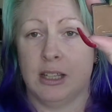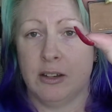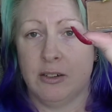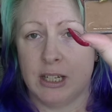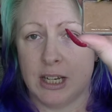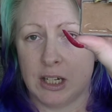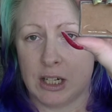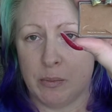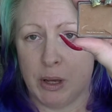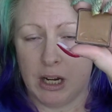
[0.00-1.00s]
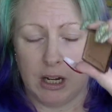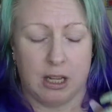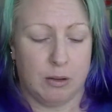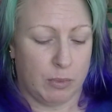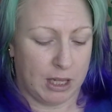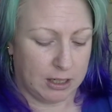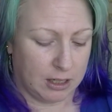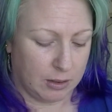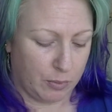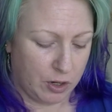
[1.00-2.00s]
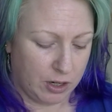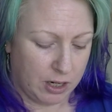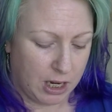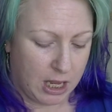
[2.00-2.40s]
there is actually pan in here, but that's because I broke it.